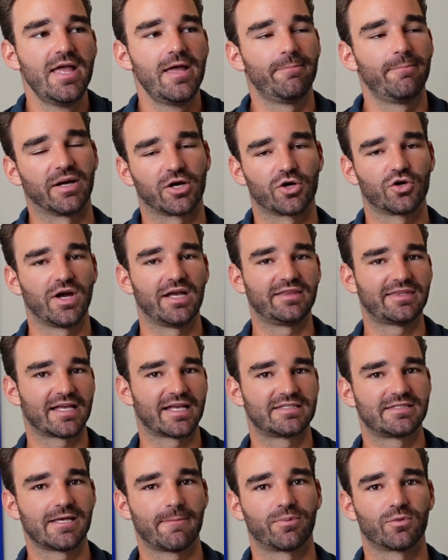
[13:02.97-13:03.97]
But create
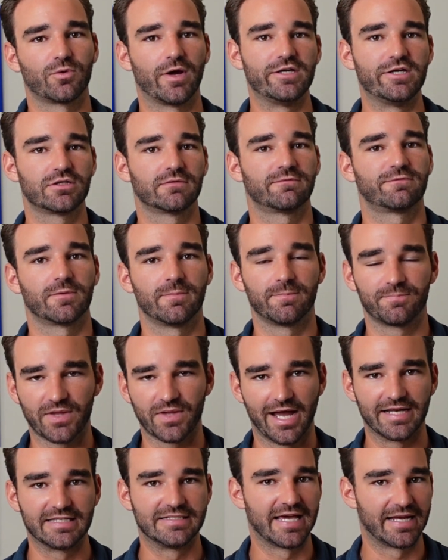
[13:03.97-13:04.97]
that separation from
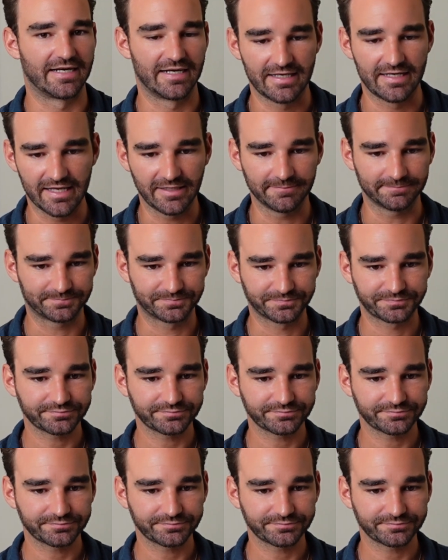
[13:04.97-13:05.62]
identity